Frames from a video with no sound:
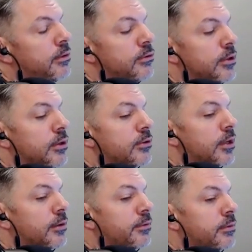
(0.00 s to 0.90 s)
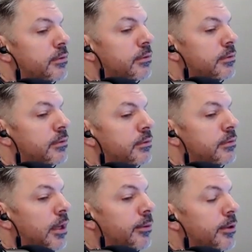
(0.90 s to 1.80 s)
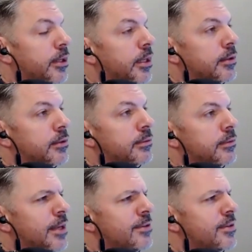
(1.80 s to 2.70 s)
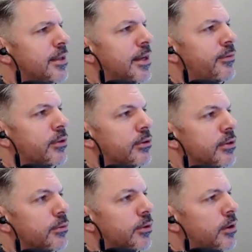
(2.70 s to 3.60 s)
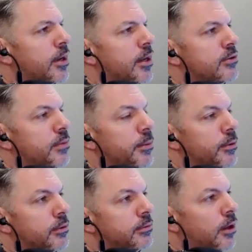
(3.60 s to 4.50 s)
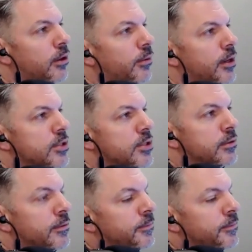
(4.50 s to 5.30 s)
You see yourself able to connect easily and effortlessly with all kinds of people all around you.